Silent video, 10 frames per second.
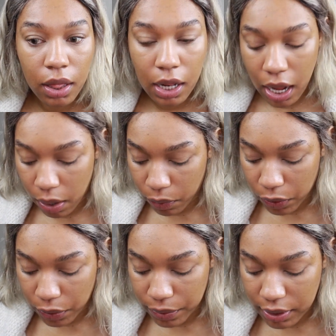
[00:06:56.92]
then I
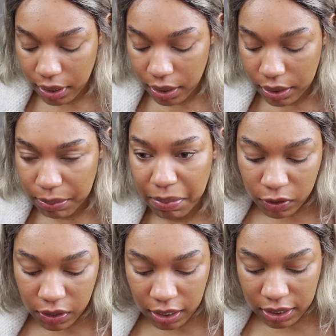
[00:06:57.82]
will use this. I'm
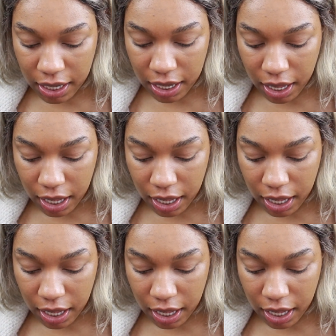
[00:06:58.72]
just gonna take